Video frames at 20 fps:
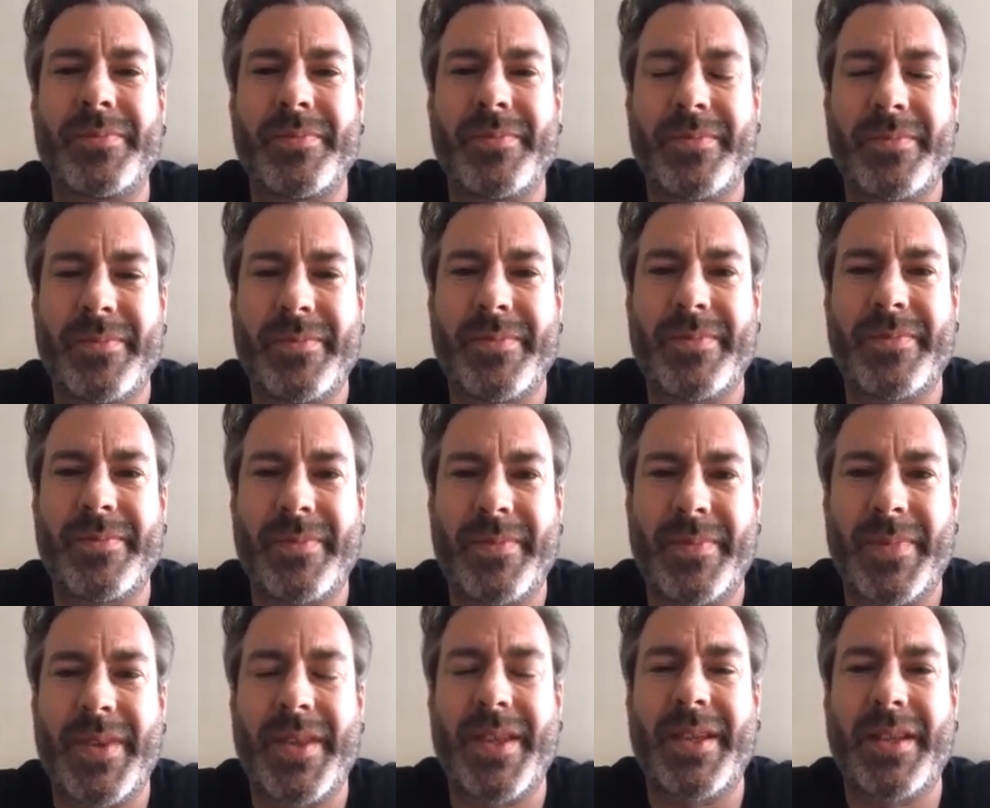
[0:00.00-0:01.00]

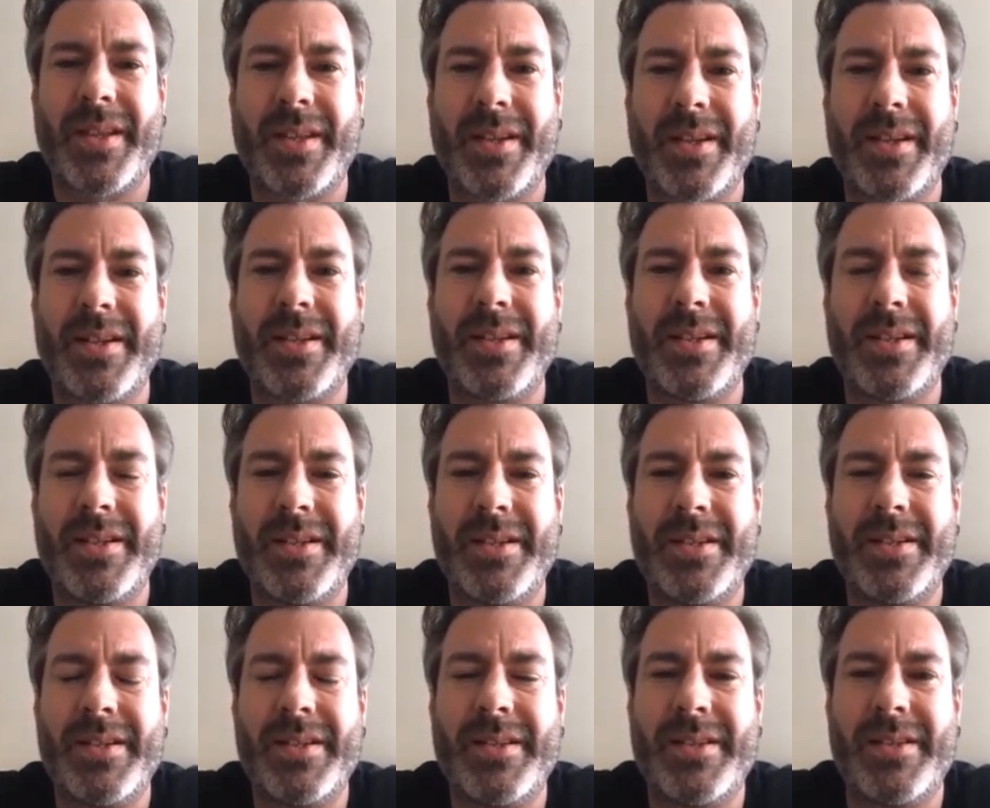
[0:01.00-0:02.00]

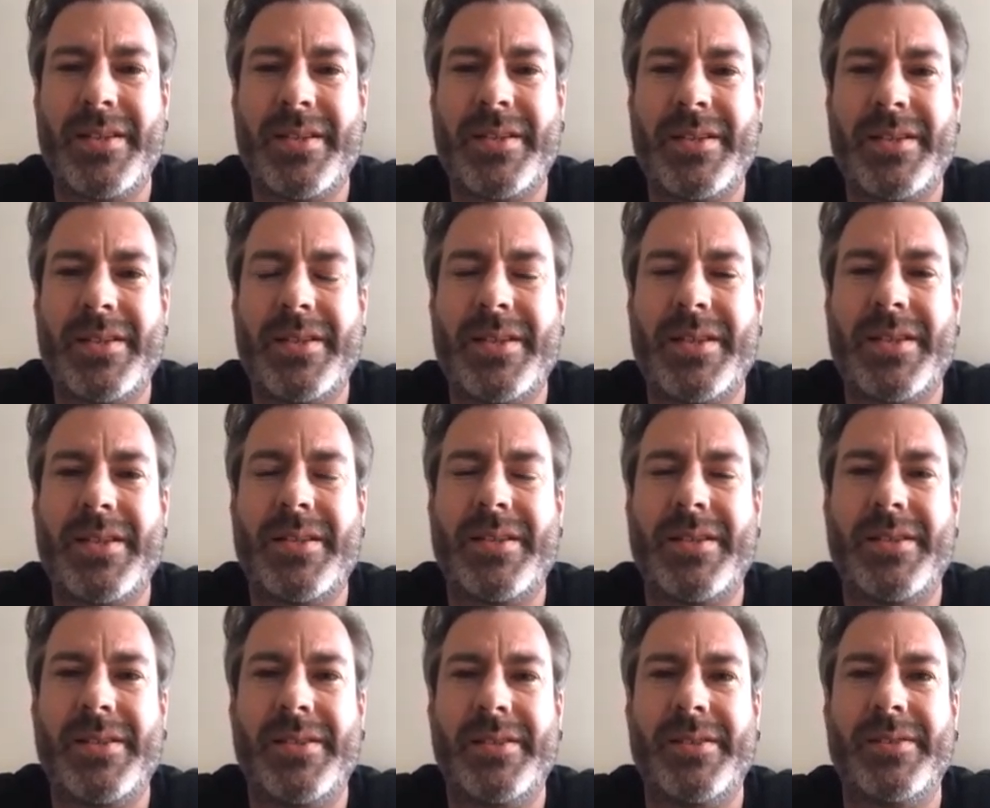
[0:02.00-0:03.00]

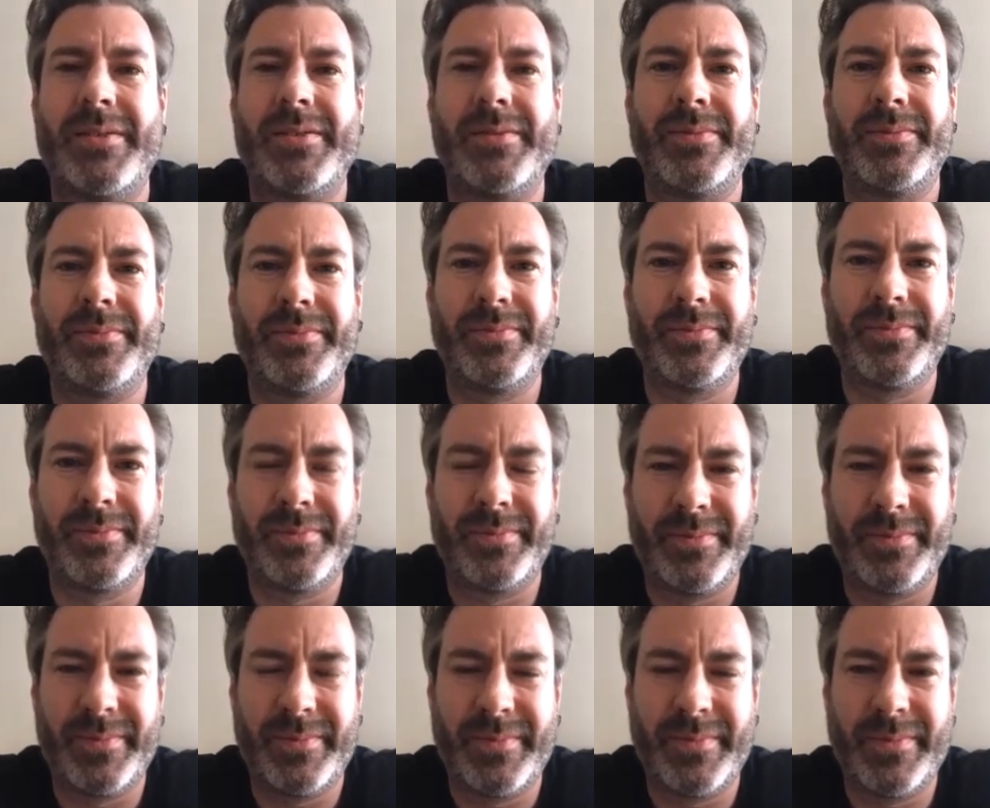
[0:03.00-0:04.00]

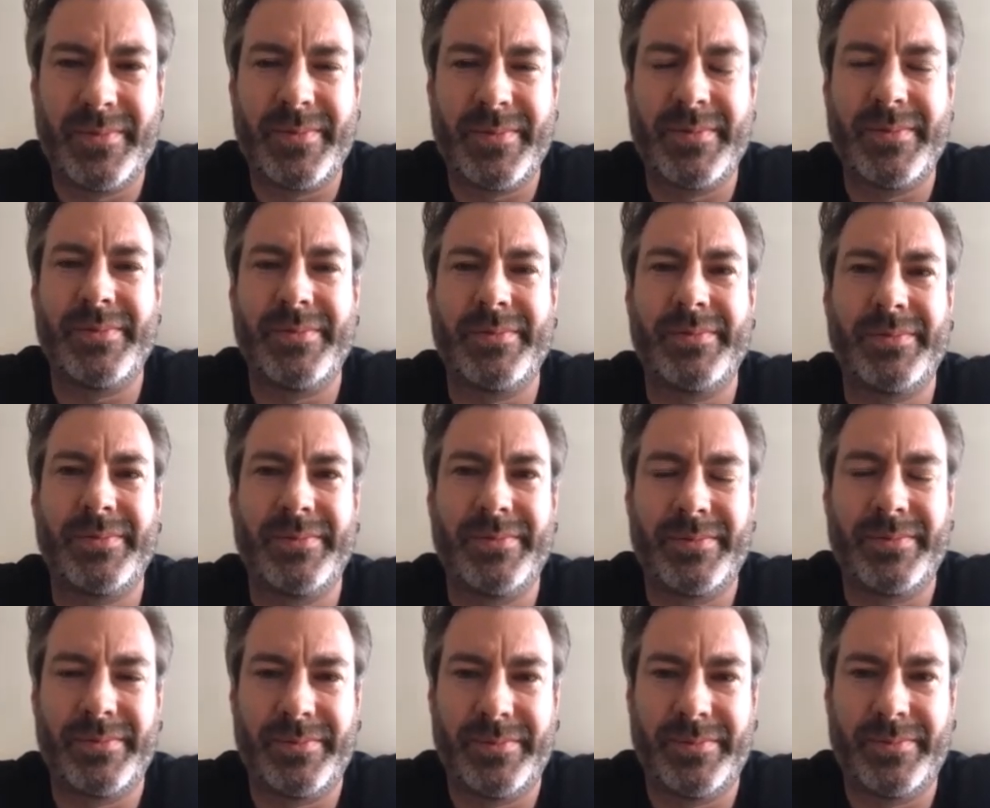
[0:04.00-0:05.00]

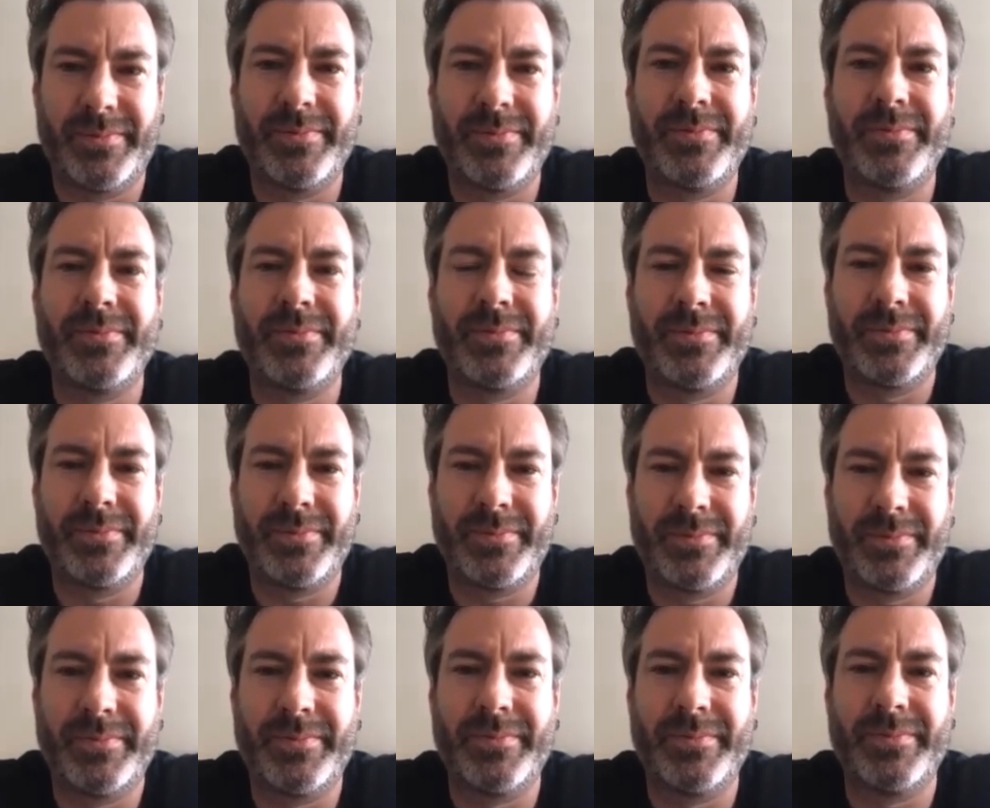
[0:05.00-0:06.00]

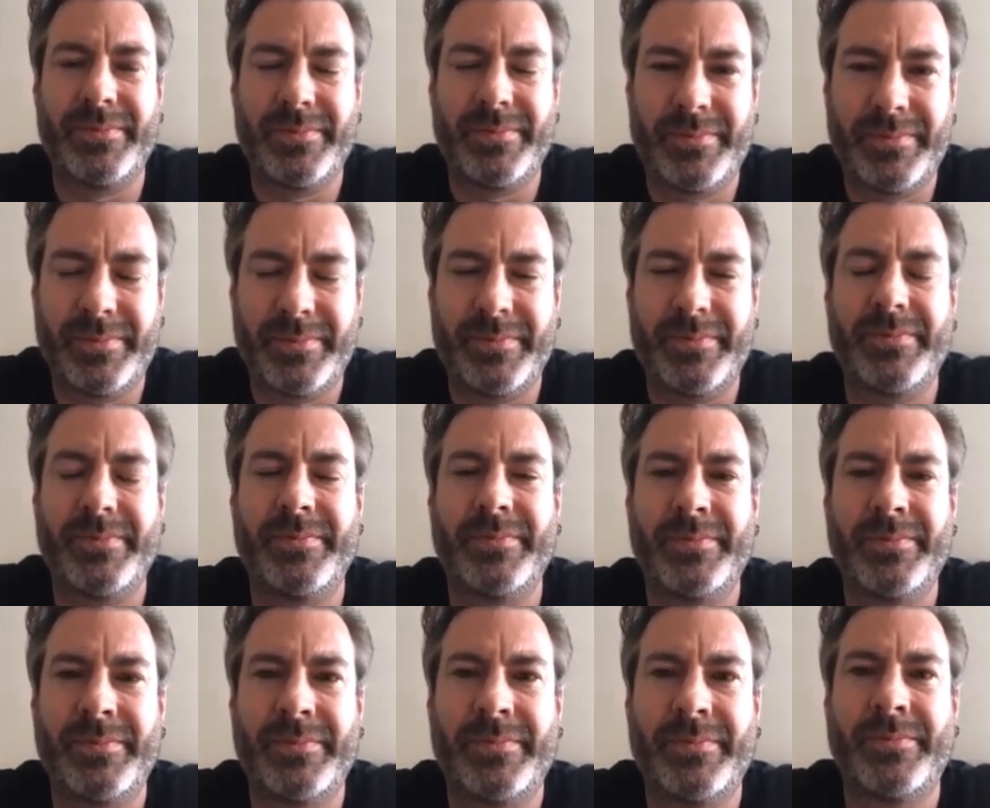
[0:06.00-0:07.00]

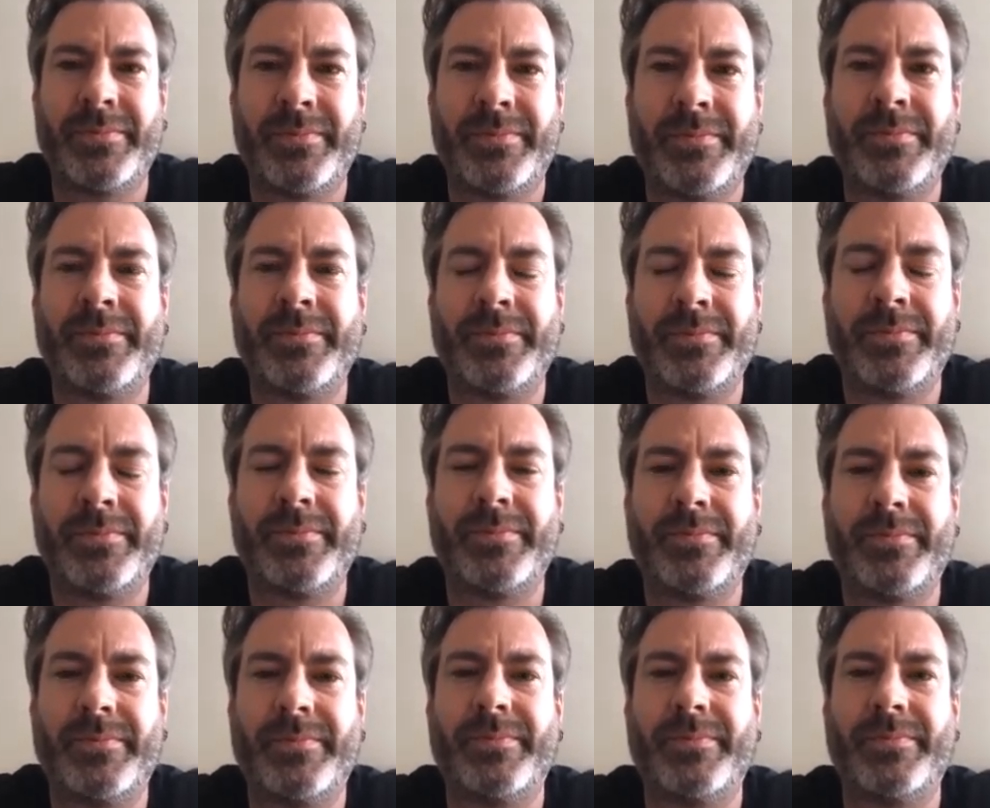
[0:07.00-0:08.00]
The person shown says nothing.